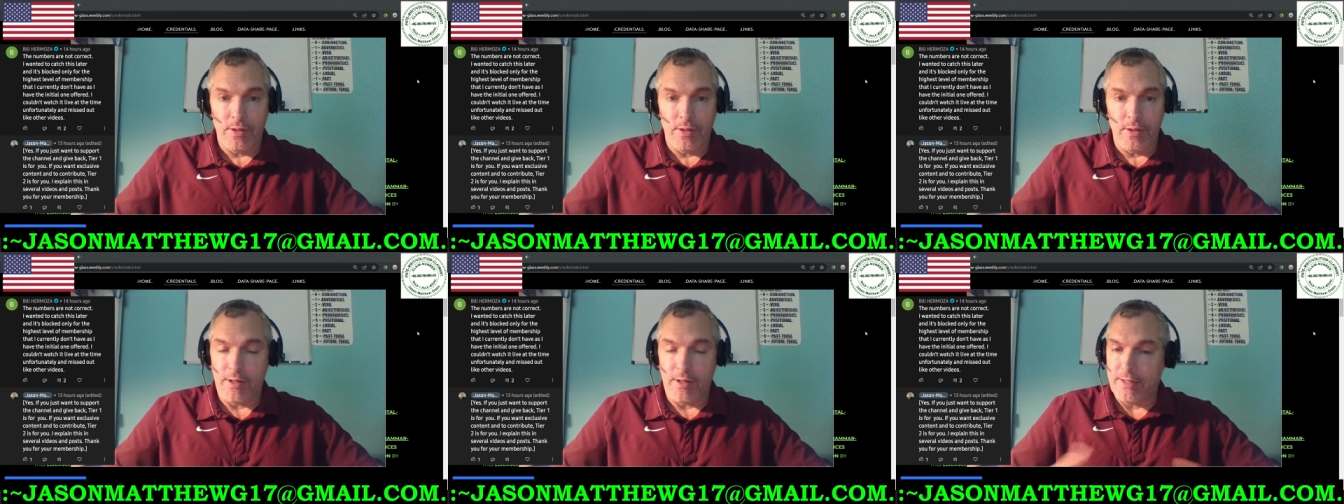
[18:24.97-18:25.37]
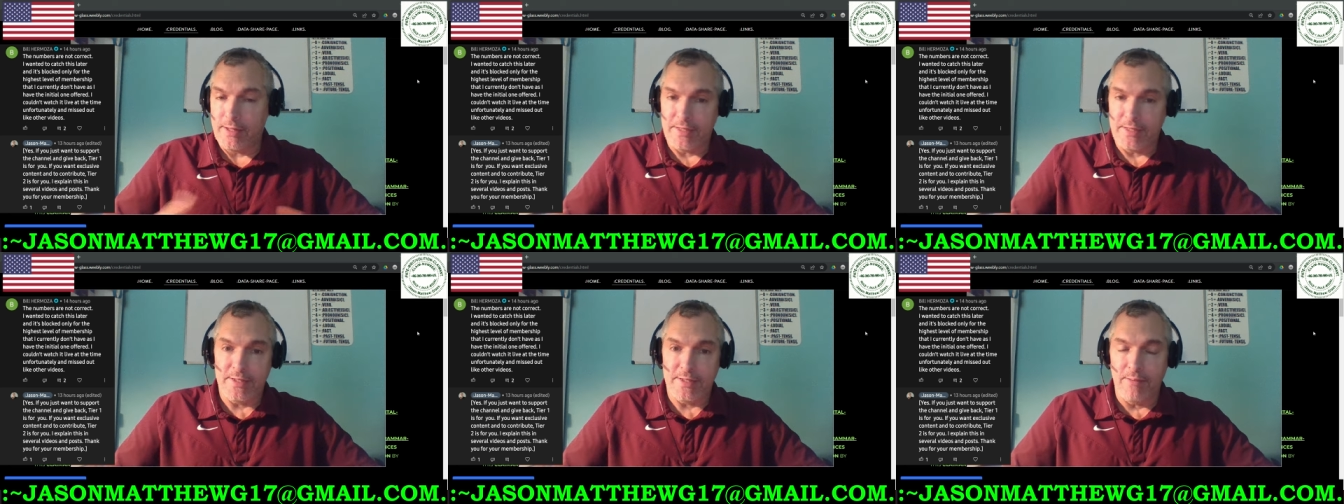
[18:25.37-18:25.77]
uh, as
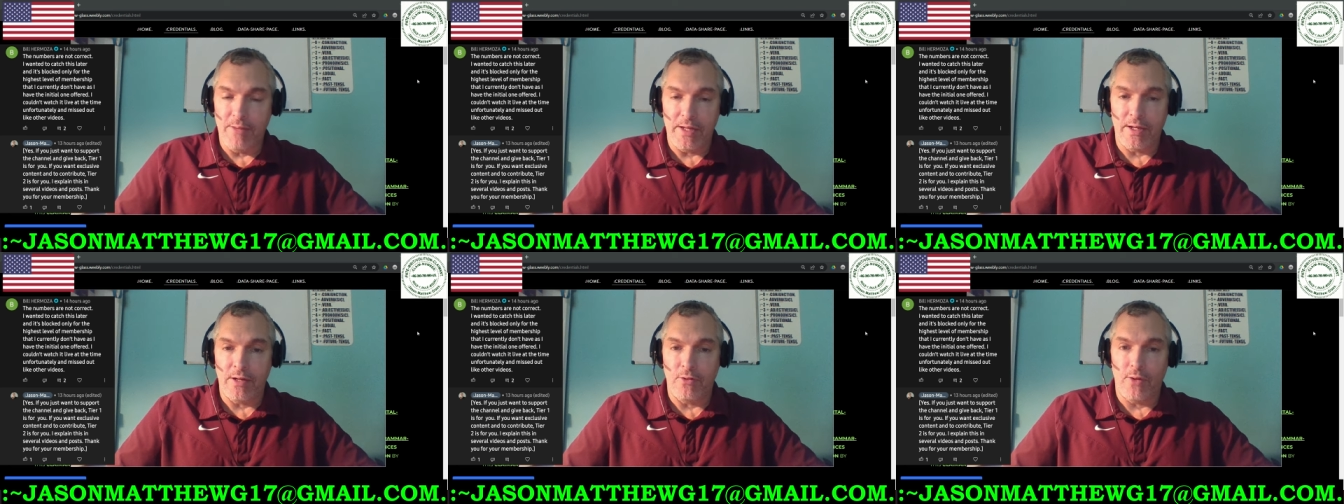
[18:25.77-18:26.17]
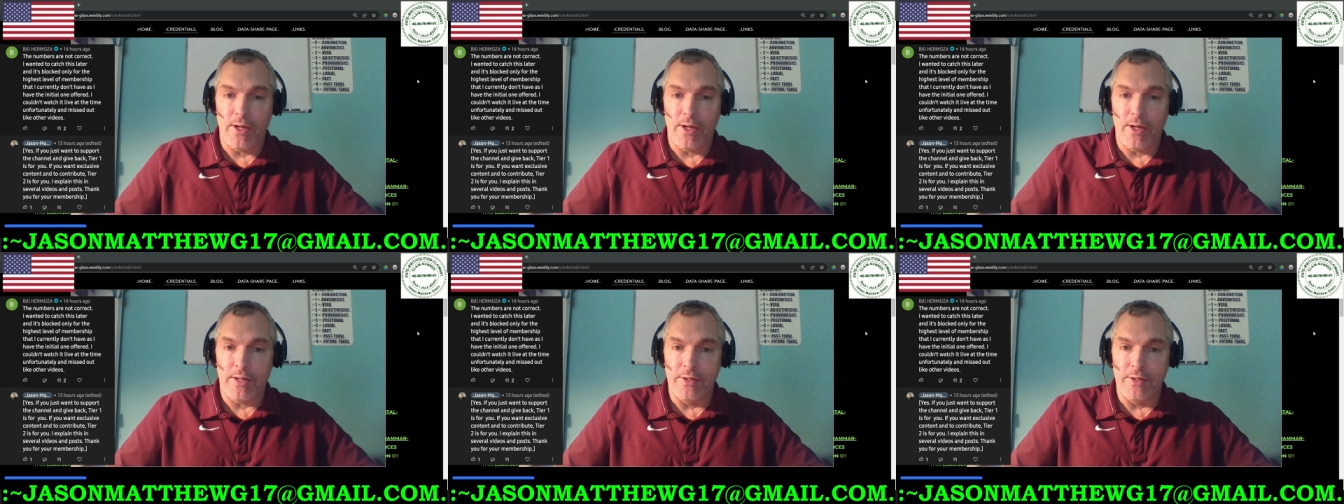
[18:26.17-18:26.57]
I said, I make it
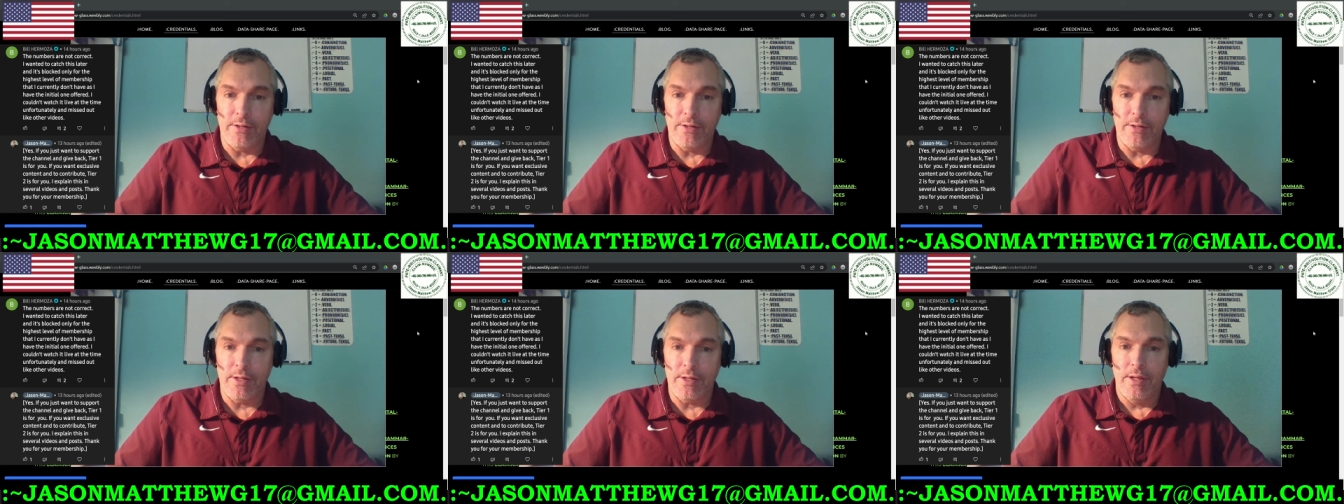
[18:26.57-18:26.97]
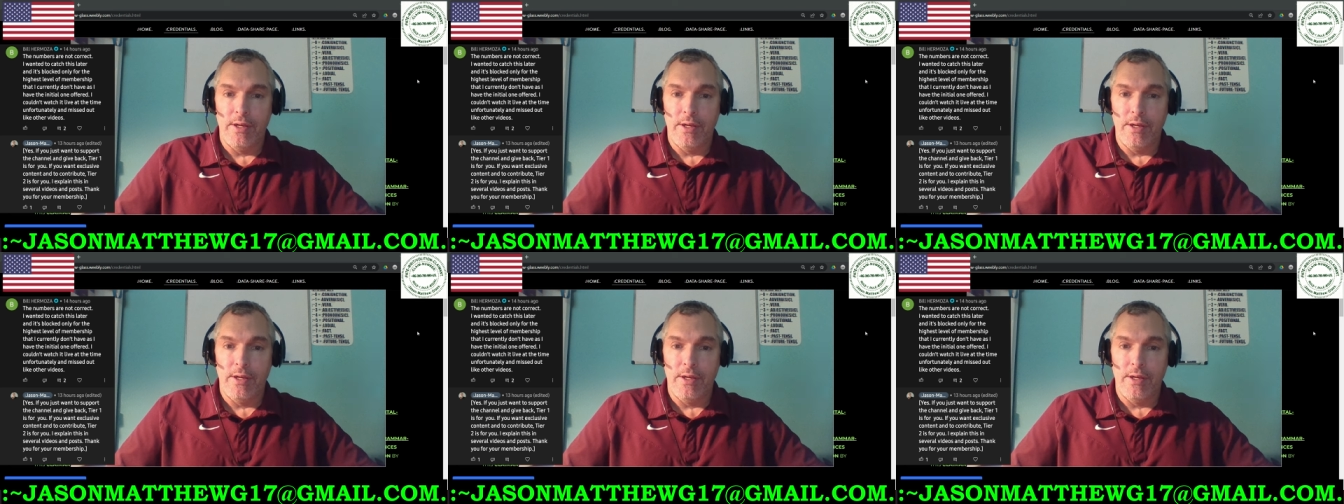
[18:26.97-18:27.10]
quite clear that